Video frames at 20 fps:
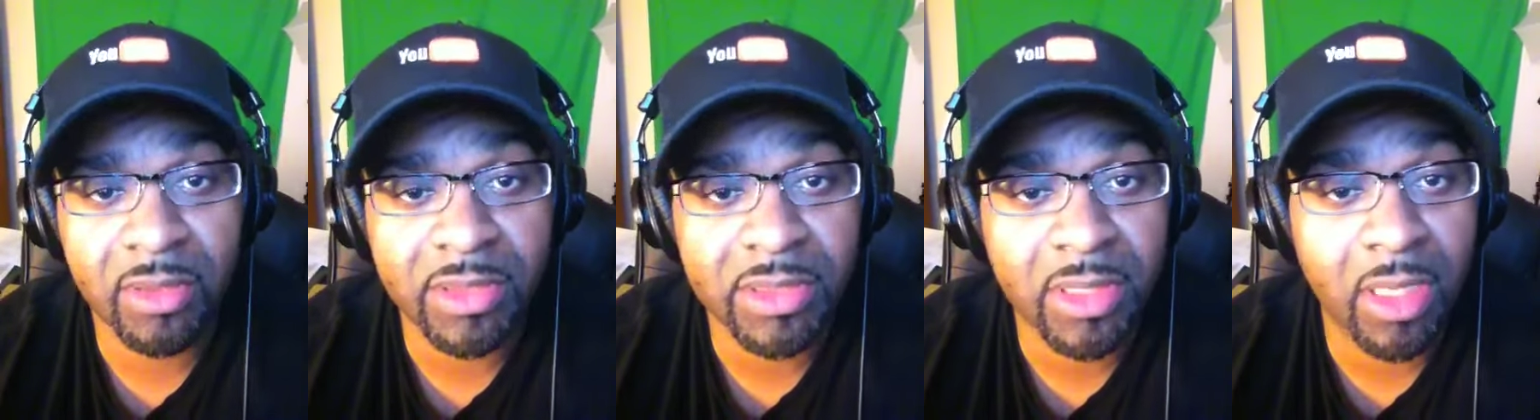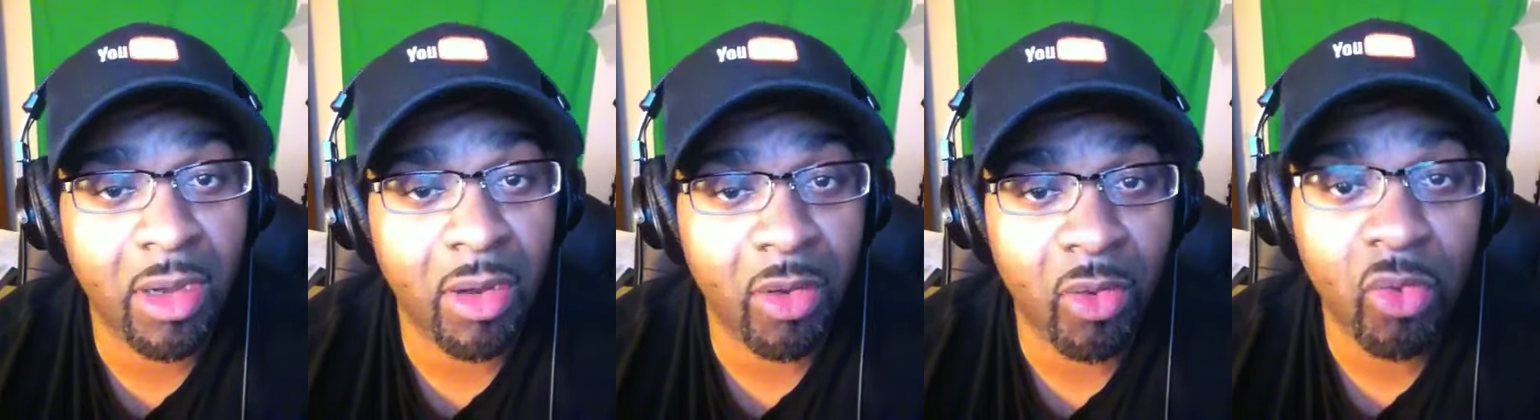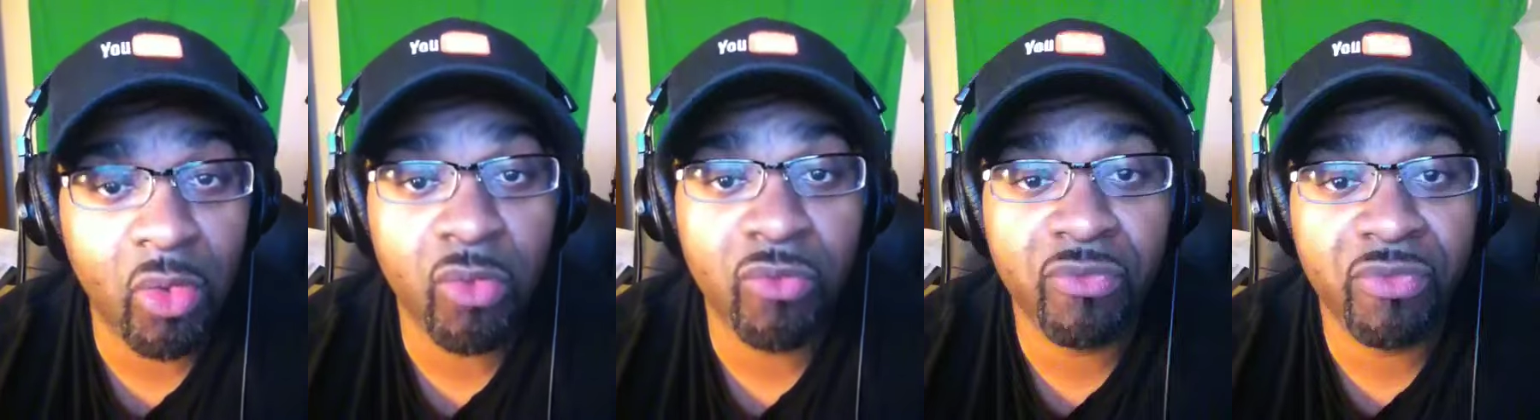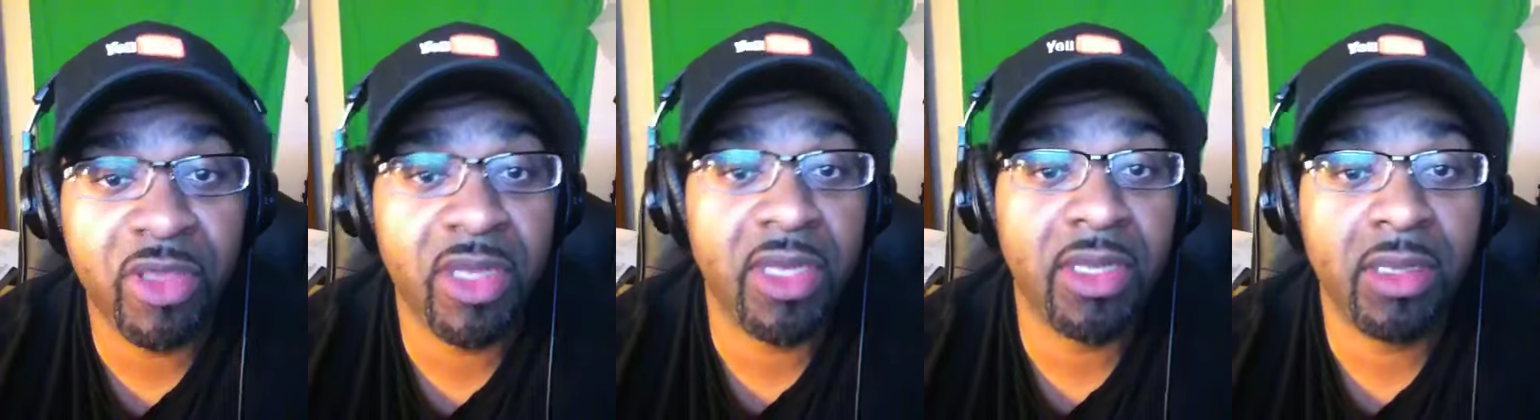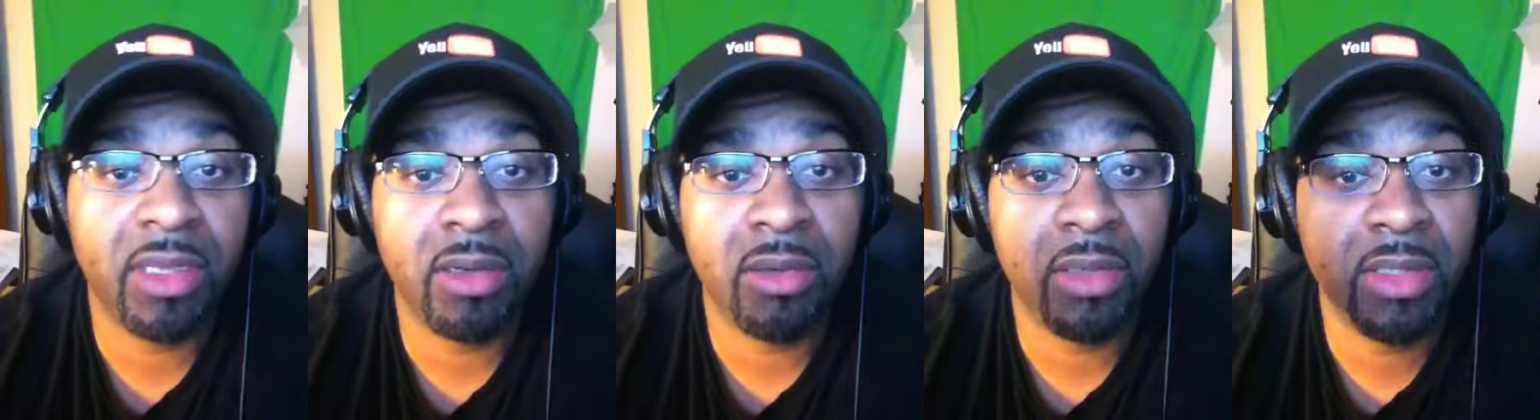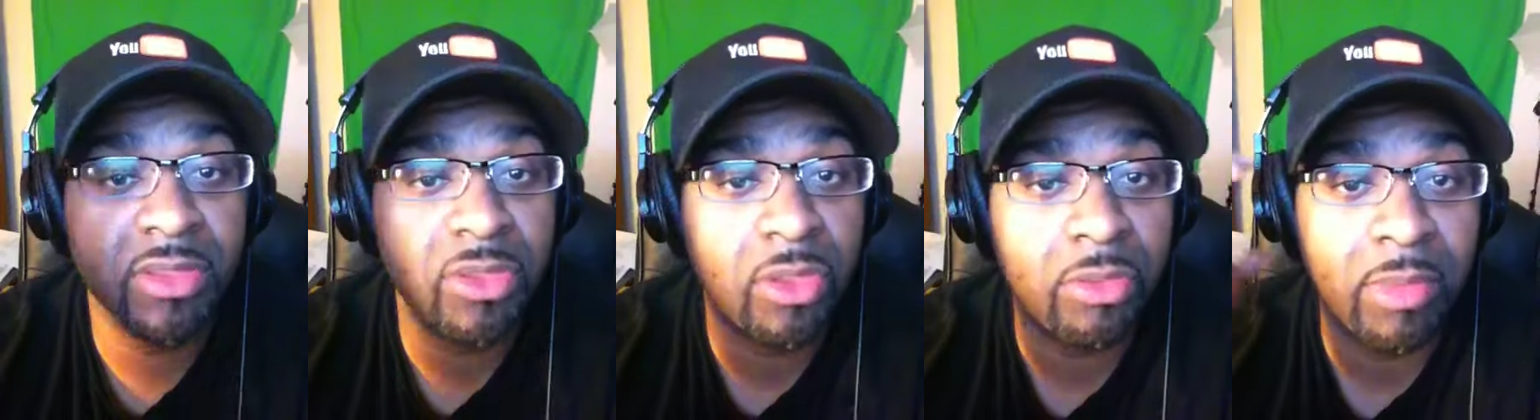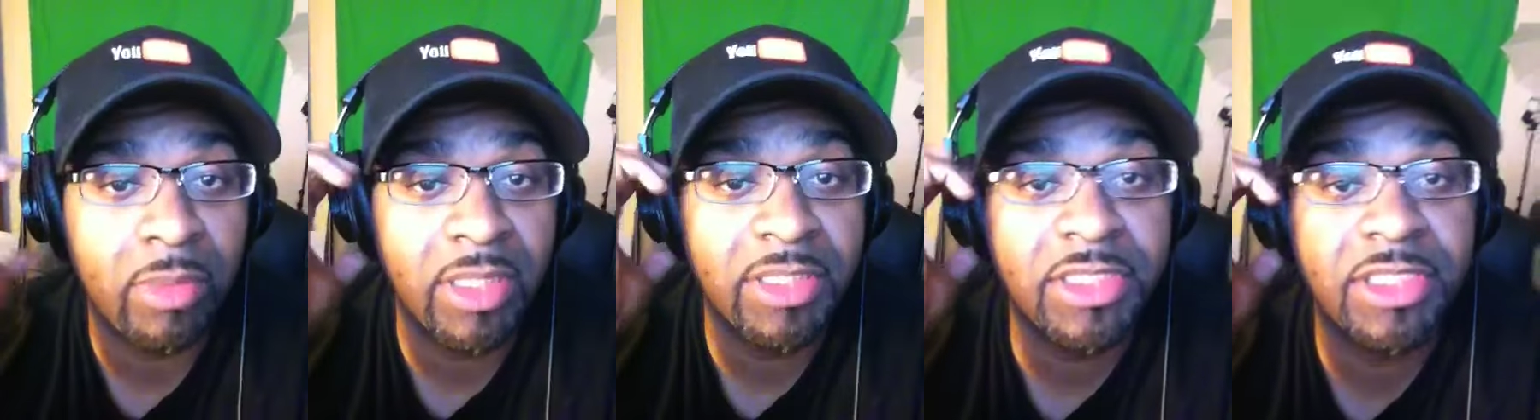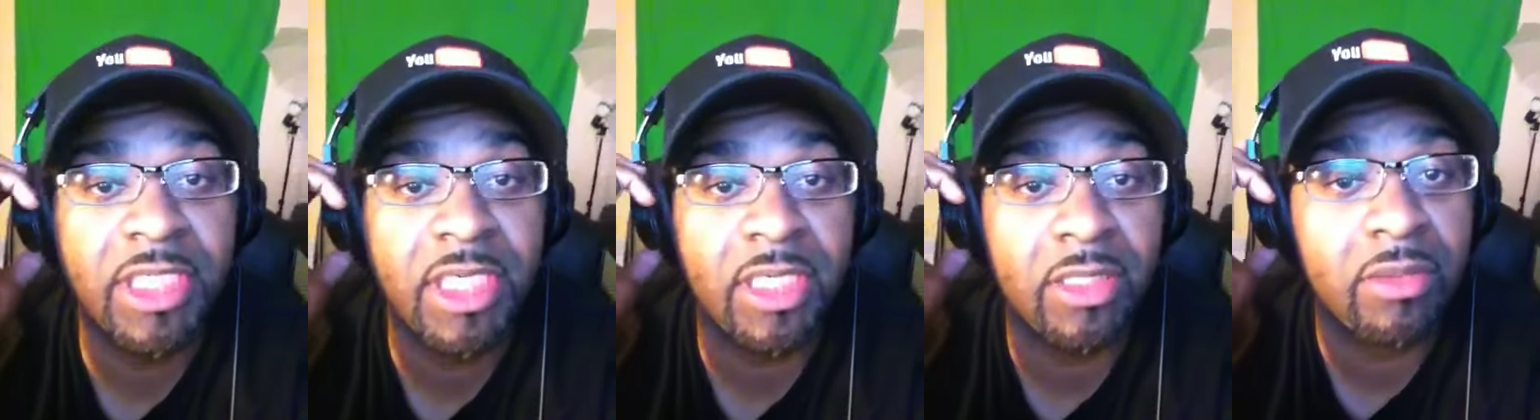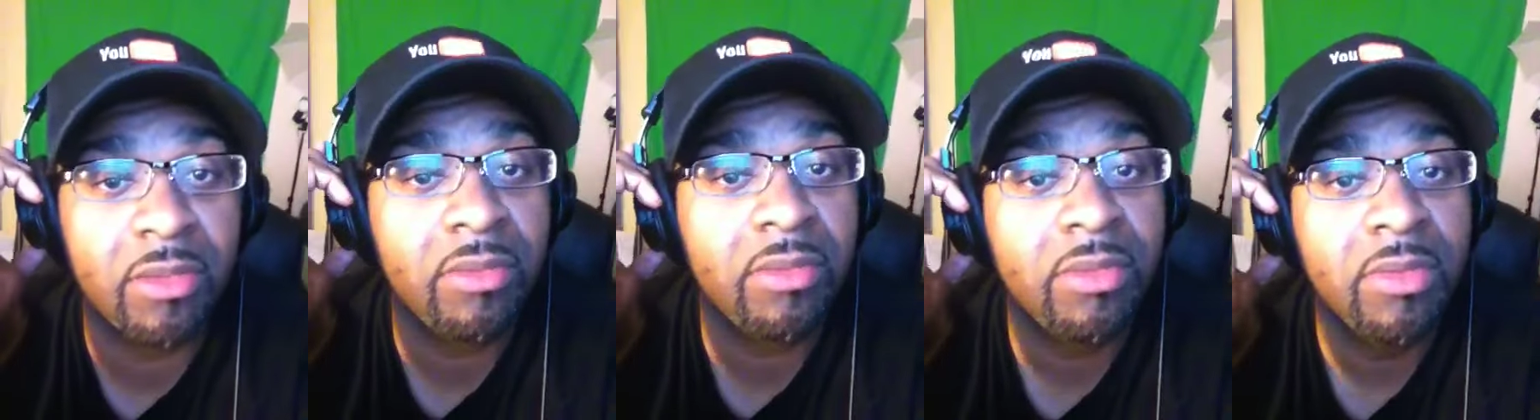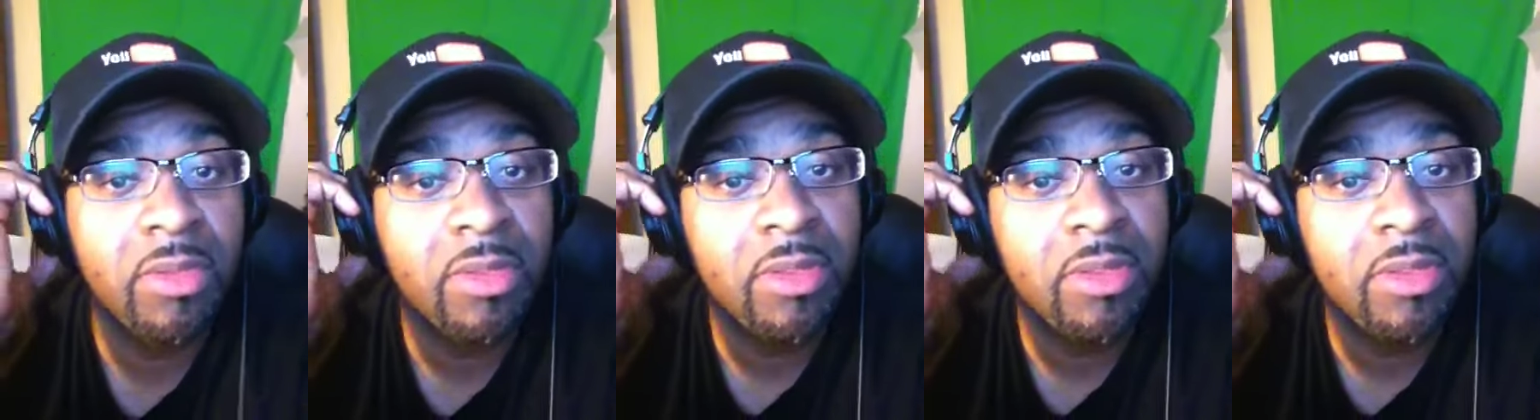It's an old video that's on my channel.